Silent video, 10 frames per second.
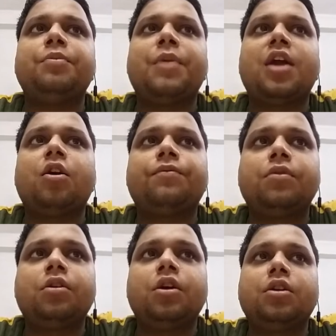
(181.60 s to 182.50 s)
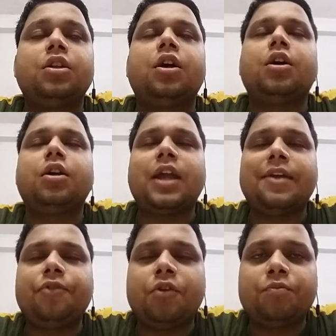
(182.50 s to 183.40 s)
the
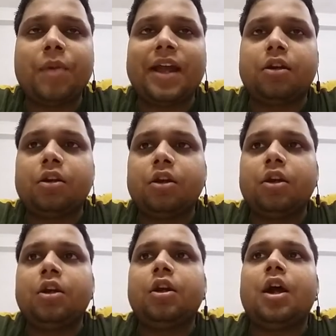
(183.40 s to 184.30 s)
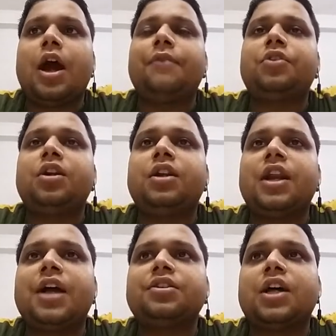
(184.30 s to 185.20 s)
life of man. After
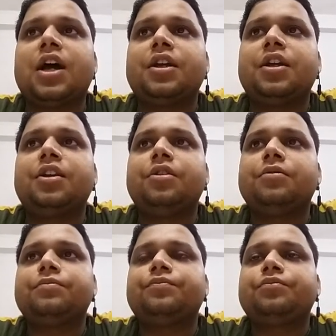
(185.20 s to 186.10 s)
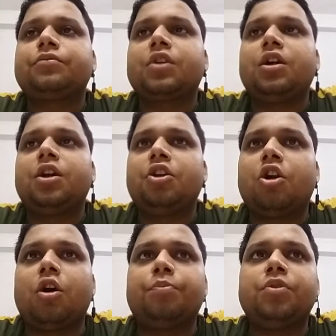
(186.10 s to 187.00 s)
Renaissance in
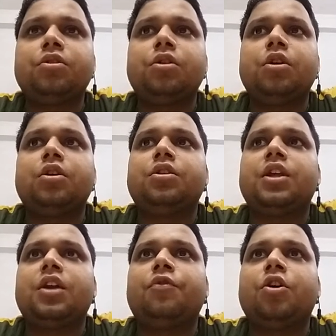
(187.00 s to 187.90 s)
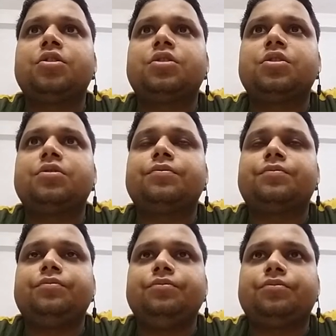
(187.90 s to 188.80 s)
Europe, there was
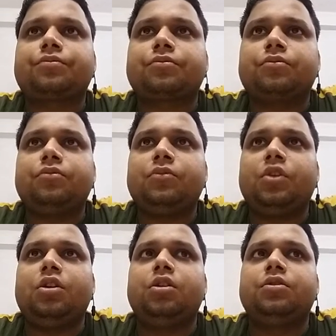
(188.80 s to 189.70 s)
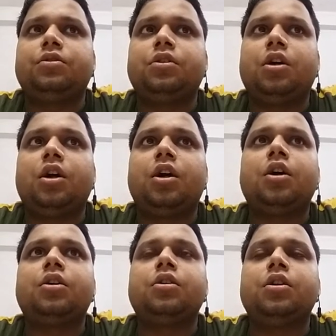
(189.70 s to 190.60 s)

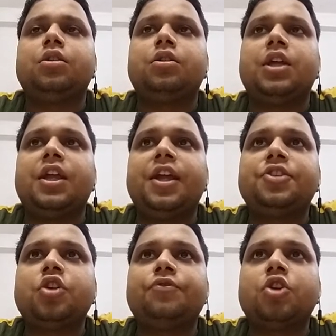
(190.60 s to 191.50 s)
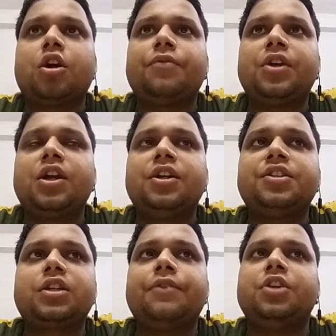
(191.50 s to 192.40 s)
the age of geographical
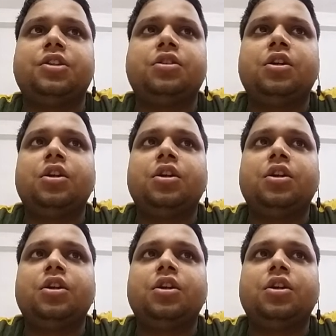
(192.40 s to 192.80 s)
discoveries.